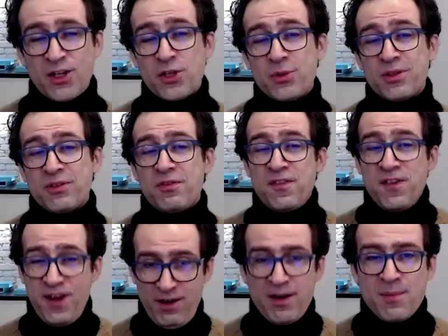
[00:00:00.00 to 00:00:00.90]
who is
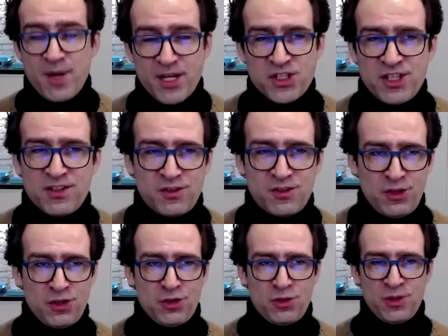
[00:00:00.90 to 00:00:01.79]
very much
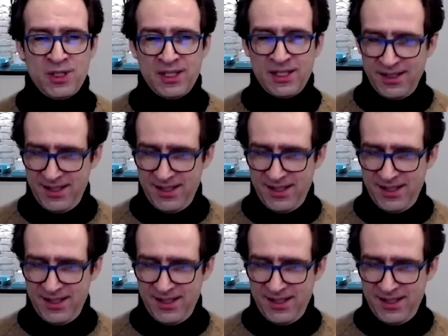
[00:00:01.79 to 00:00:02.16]
into,